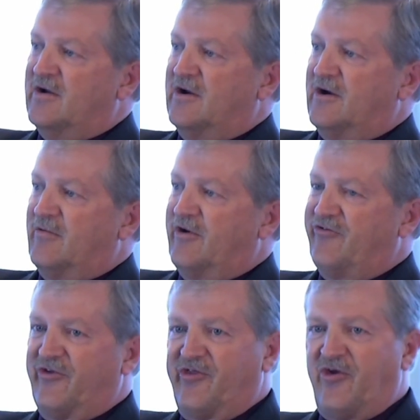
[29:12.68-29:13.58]

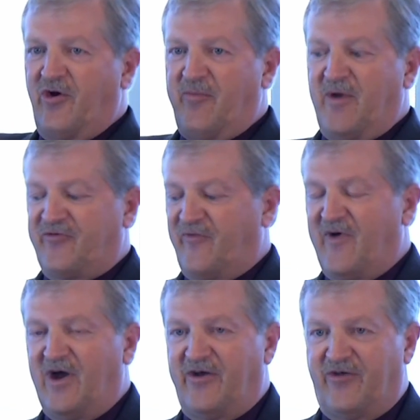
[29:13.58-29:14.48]
the North Metro
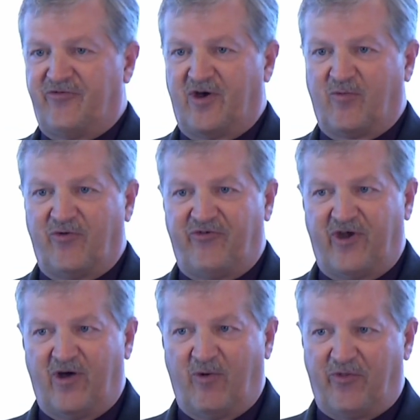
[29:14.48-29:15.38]
Fire District, was
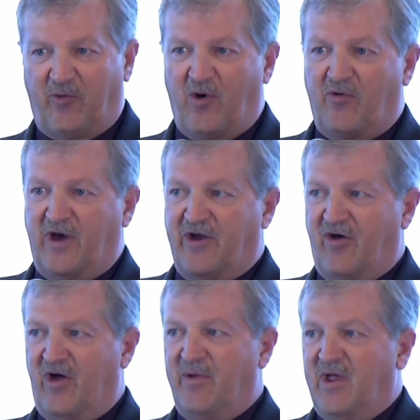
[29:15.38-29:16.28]
there with the Rotary
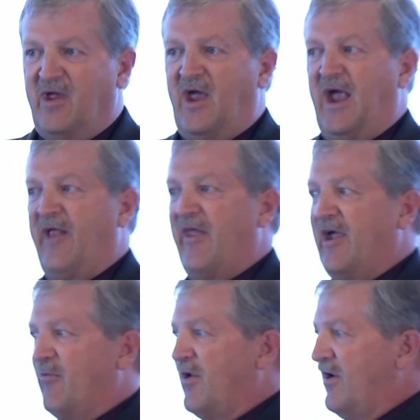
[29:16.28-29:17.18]
Club. And
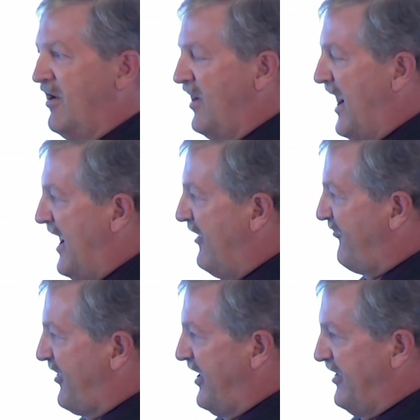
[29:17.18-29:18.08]
they were
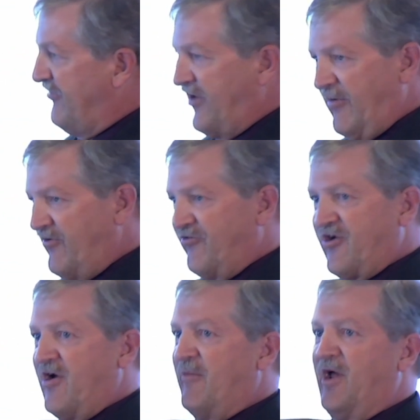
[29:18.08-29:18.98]
asking, they were just
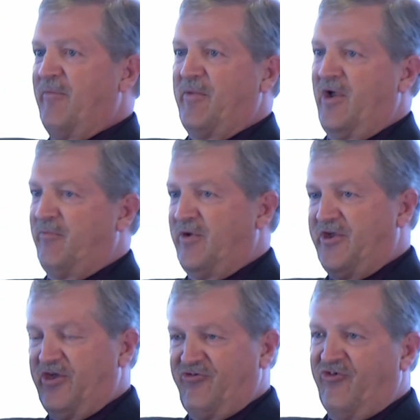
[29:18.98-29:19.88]
coming up on
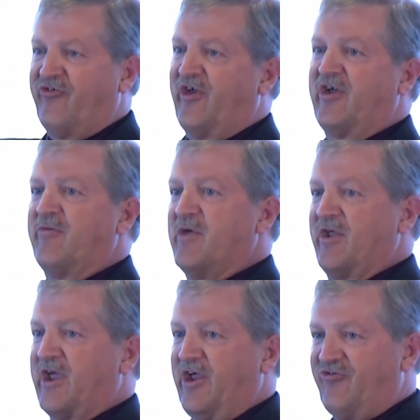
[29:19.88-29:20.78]
petitions and
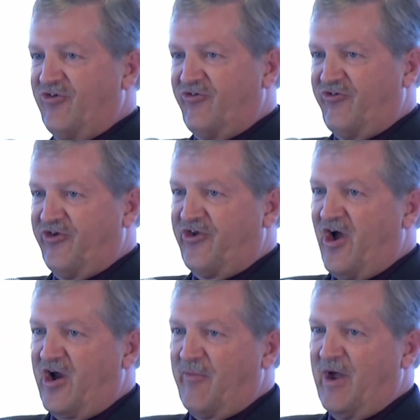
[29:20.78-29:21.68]
communications to
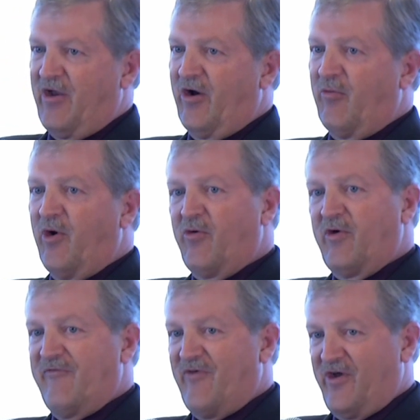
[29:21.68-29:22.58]
talk about a
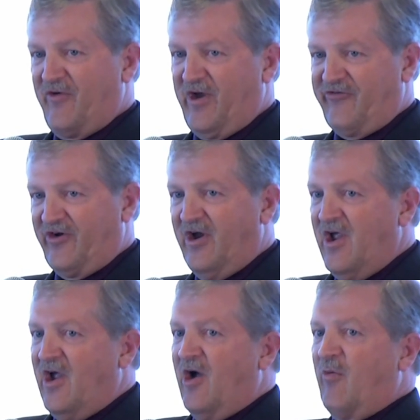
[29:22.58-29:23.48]
Rotary fundraiser
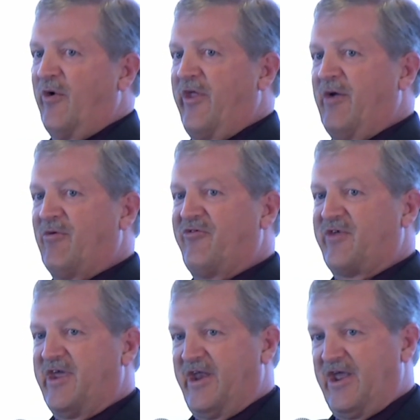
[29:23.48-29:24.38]
where they were
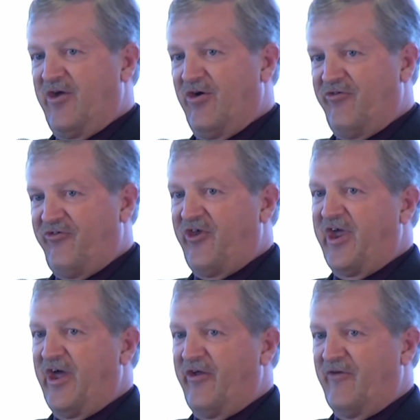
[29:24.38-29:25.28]
getting goods
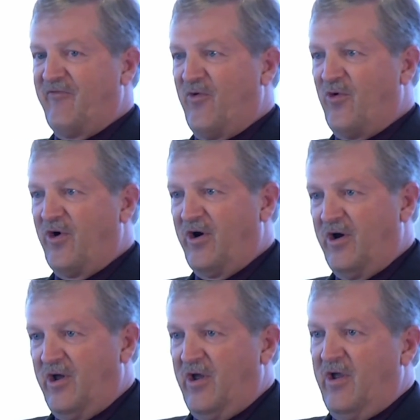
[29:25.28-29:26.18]
together
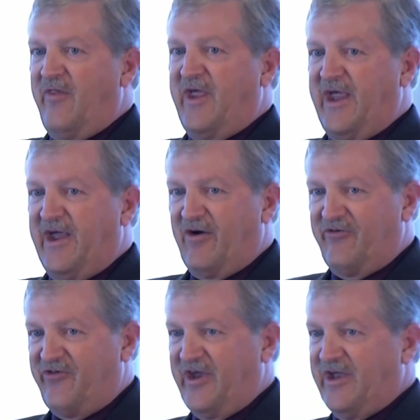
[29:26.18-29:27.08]
for the
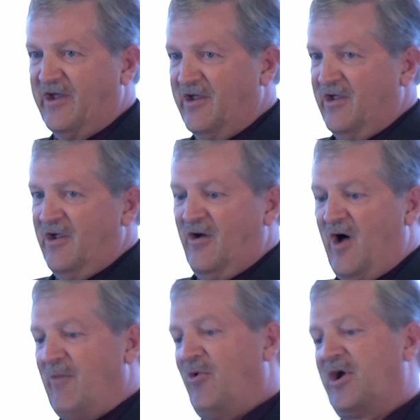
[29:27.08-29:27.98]
ARC.
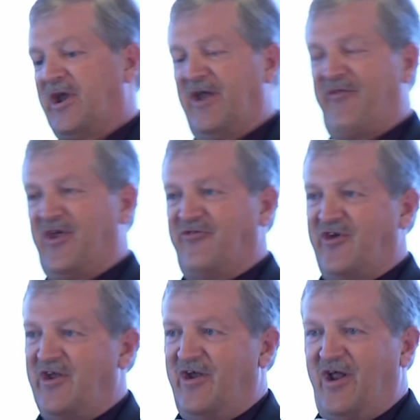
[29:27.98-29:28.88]
Well, I'm looking at the
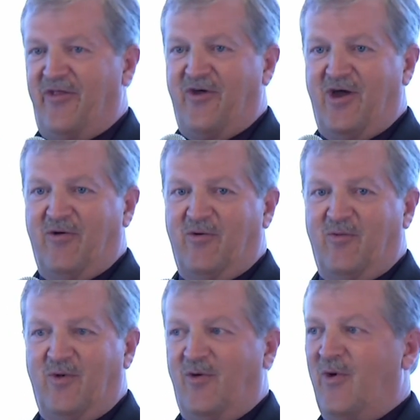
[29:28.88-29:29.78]
agenda and I thought,
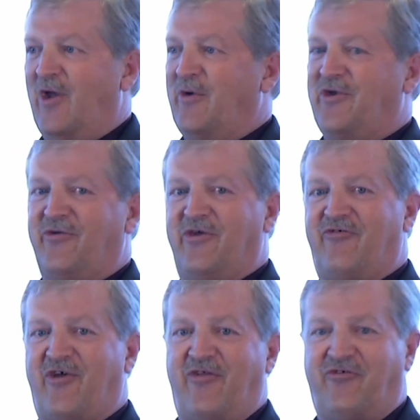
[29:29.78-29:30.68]
well, why don't we do
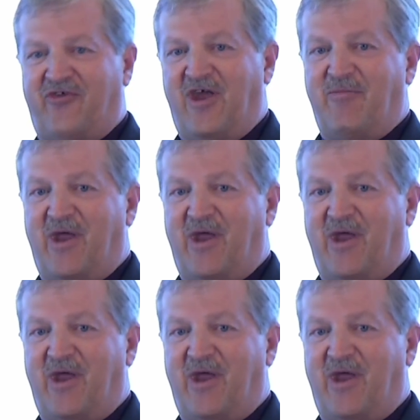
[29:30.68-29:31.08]
these on the same